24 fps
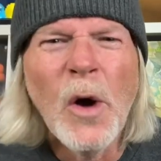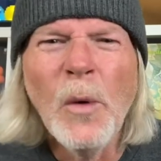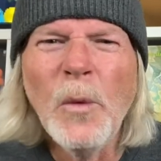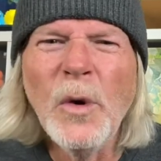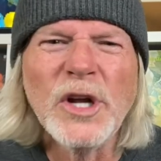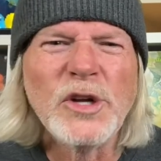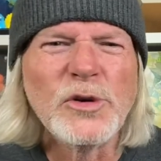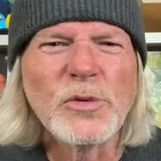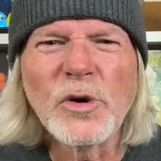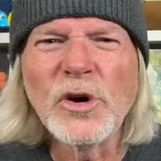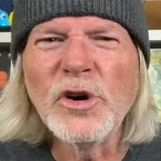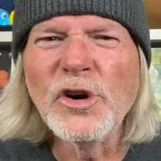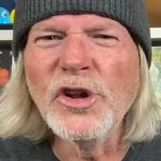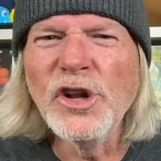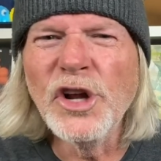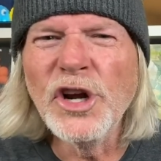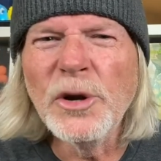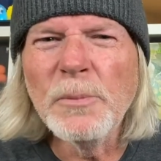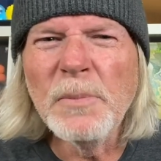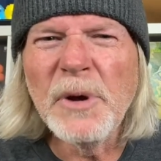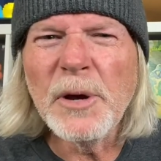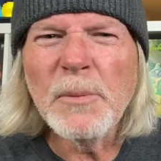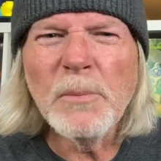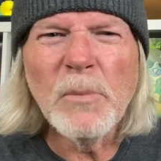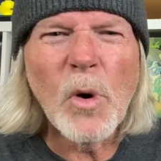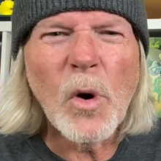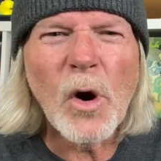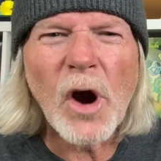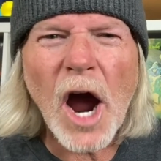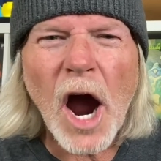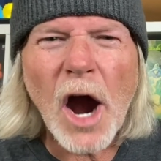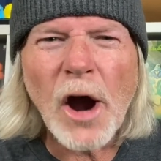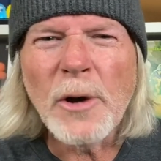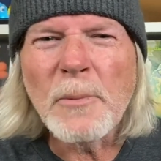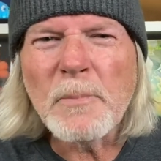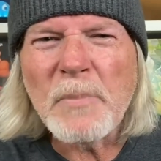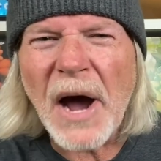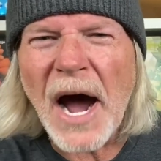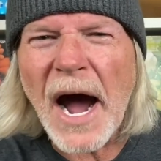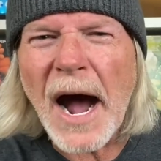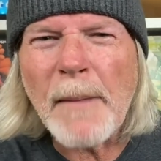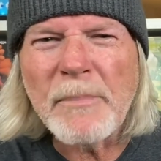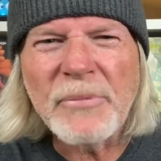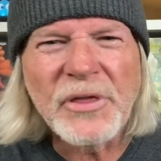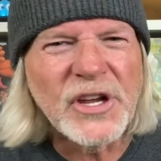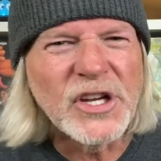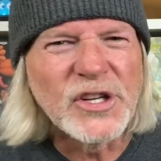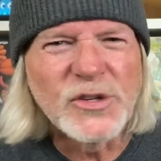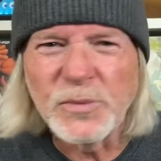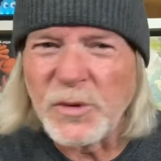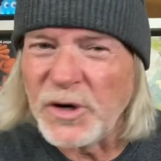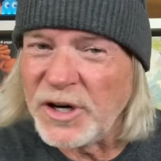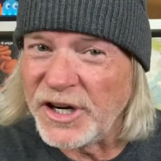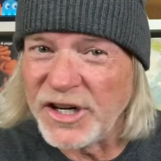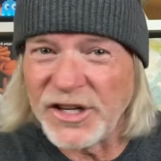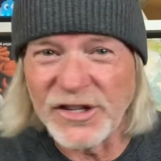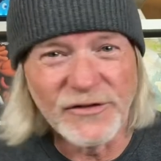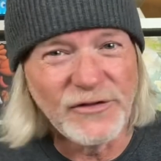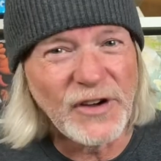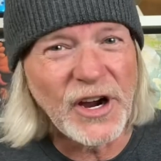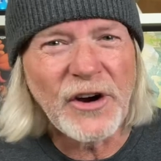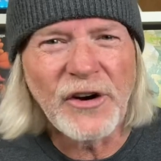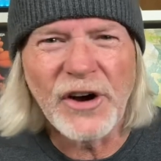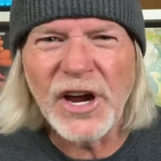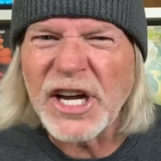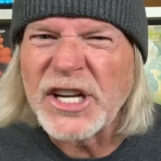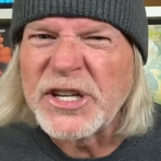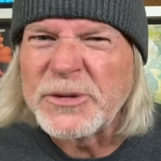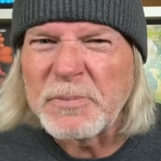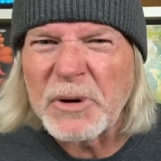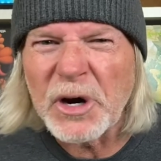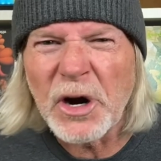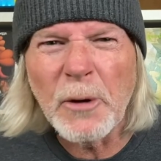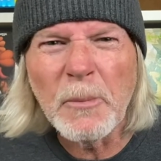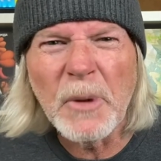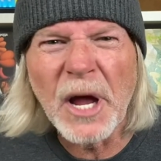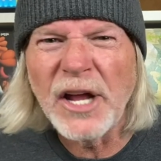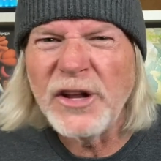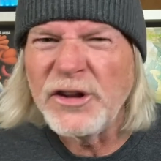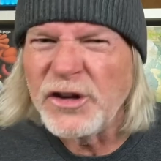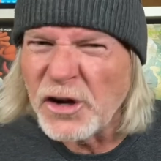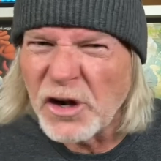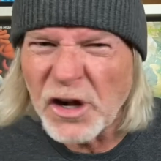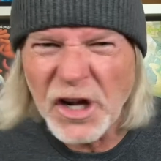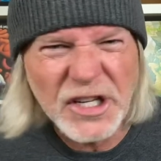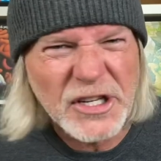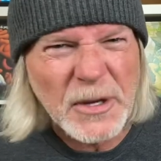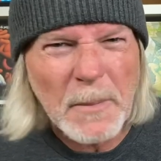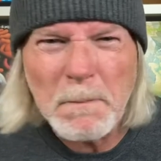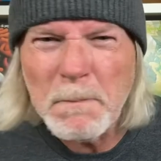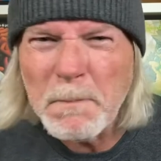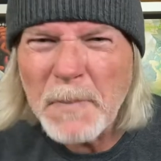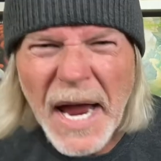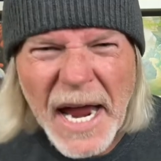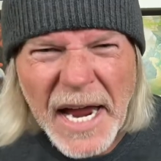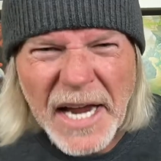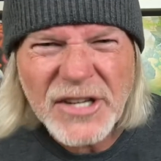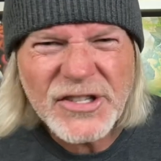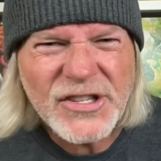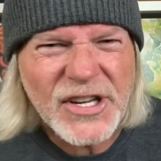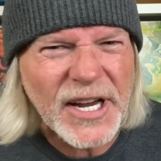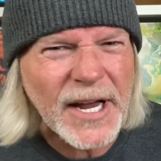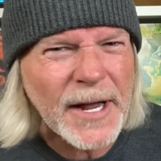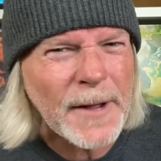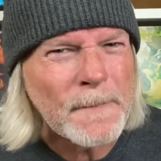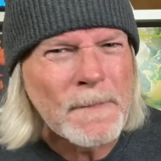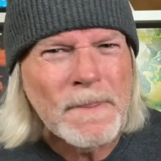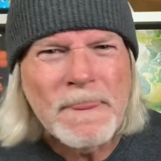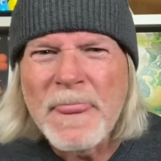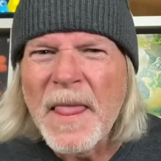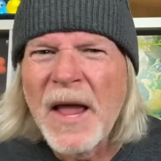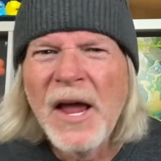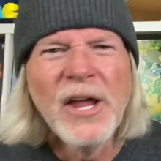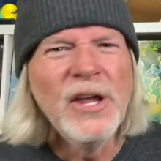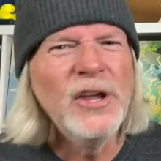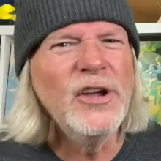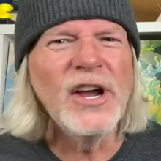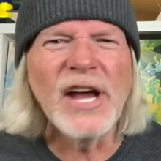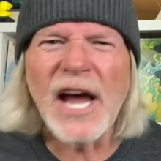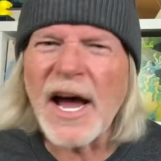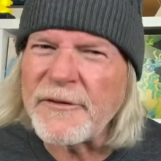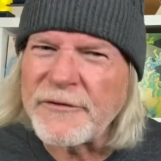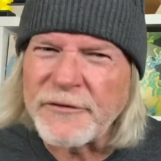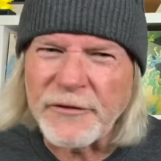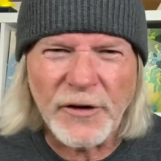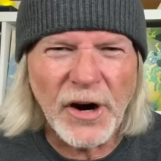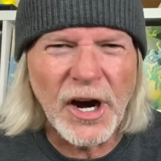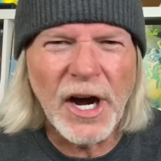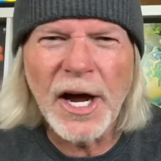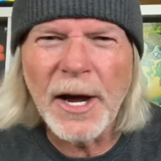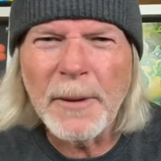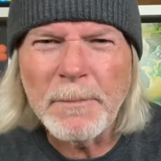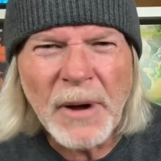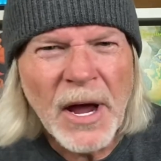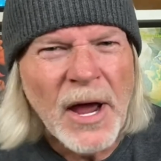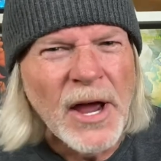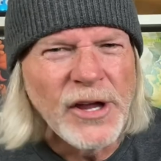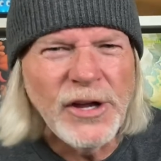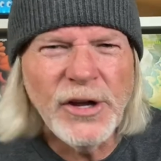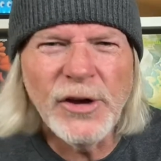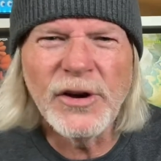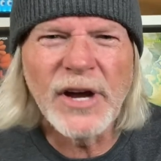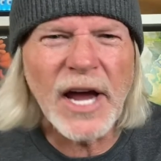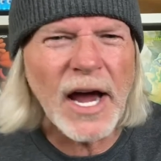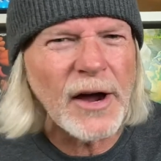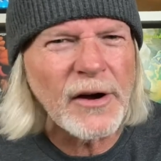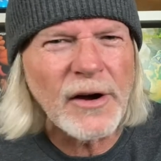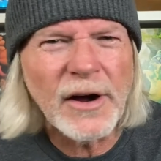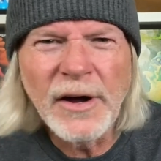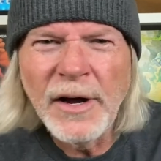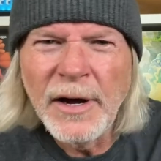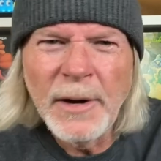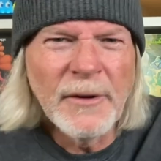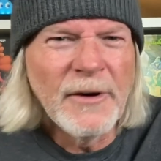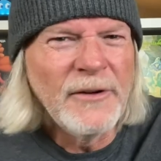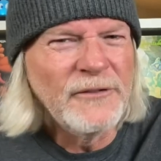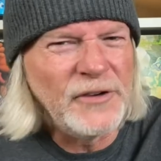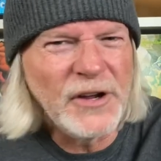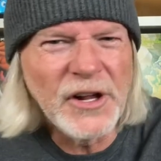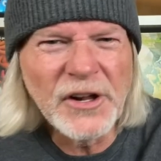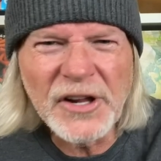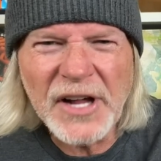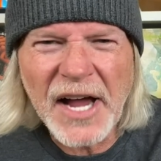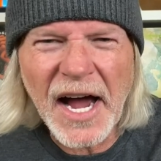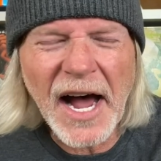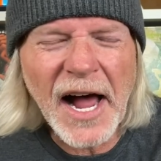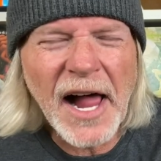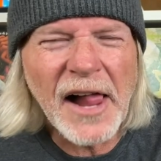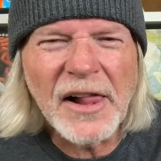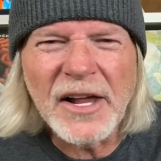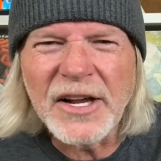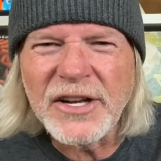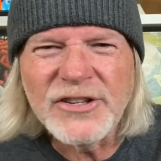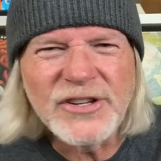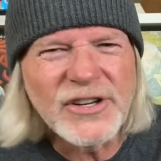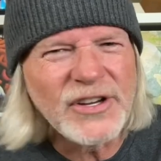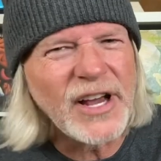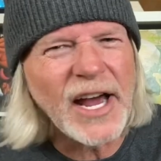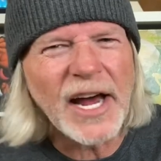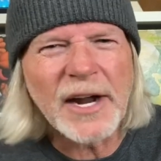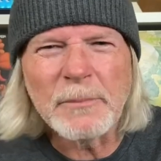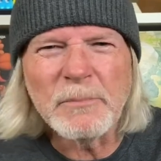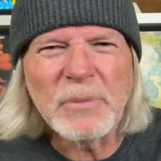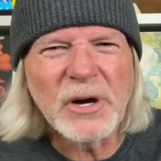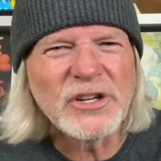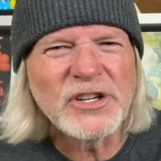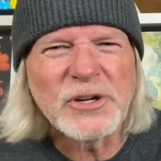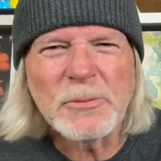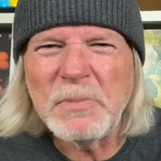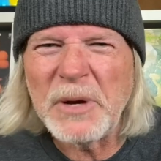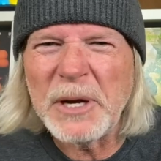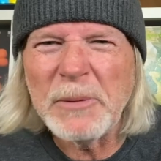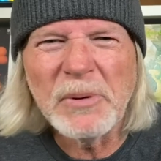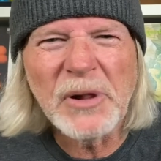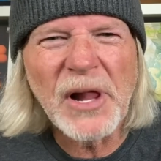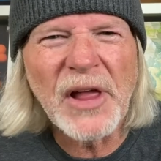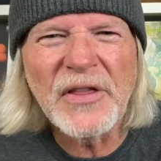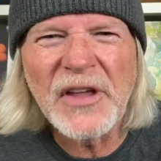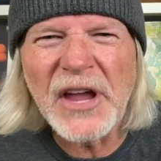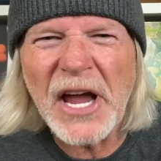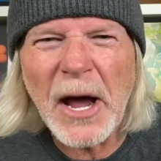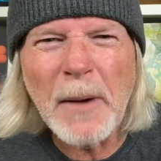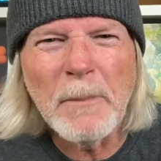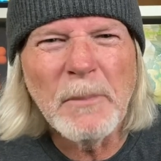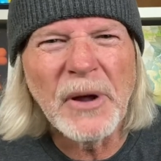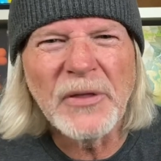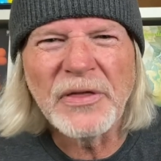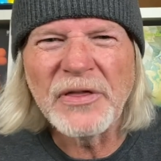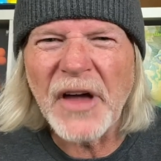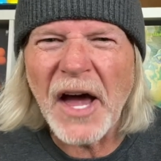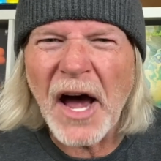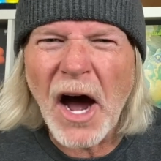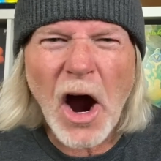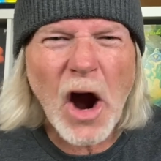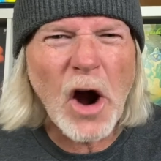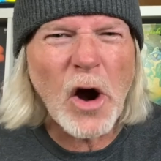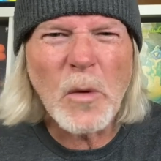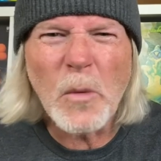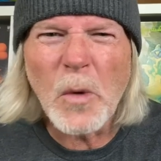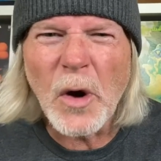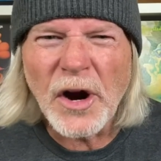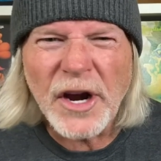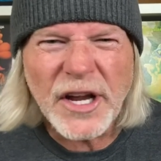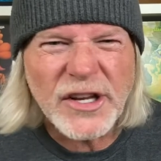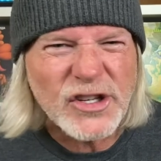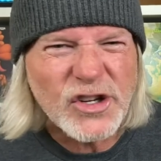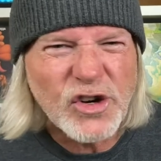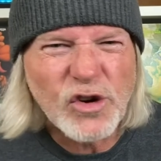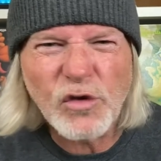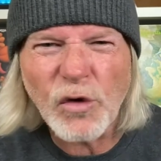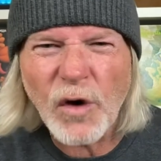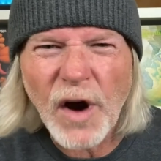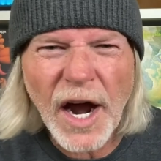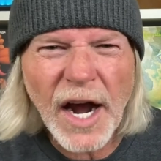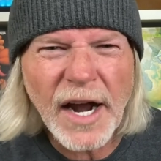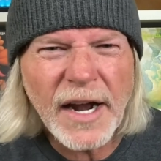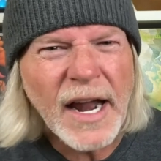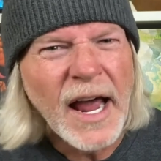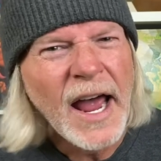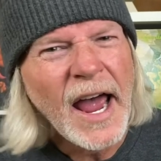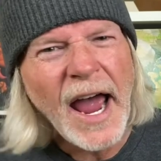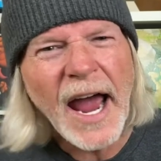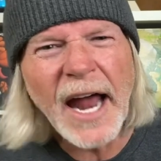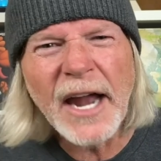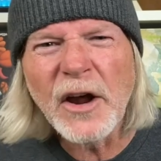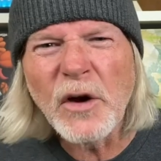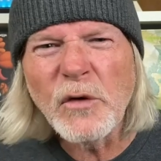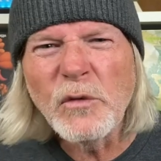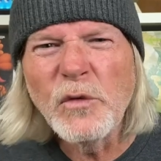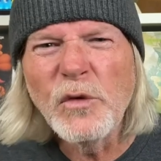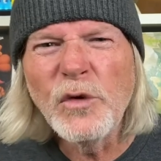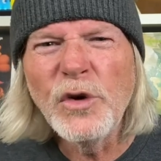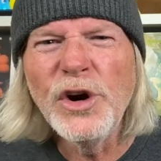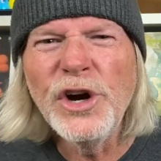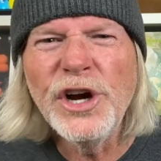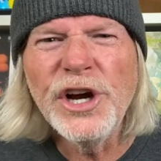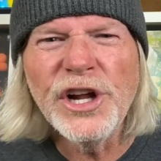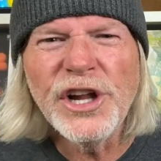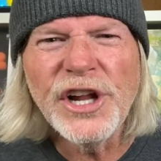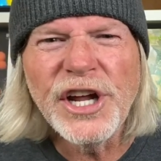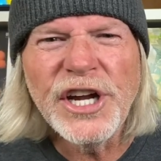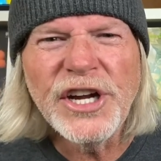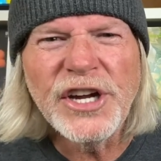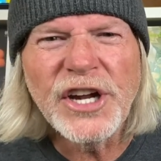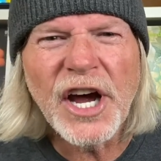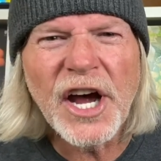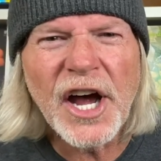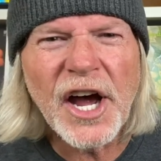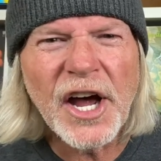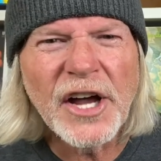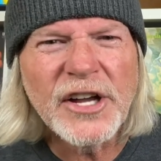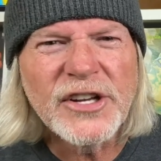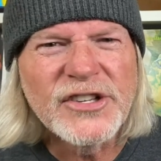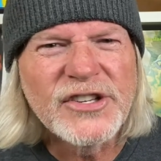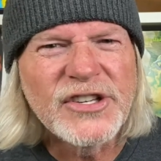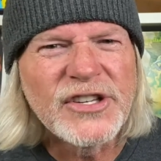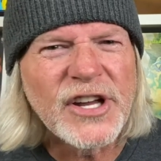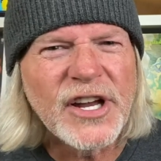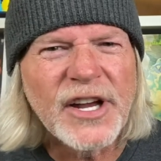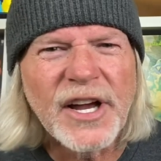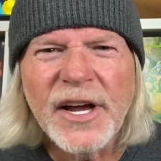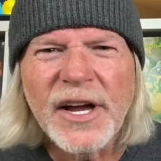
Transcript: which were a little bit more art pop. This one is very experimental. It's amazing. You got Fripp, you got Phil Collins, you got a bunch of people on the album, but the artwork is great, and it really does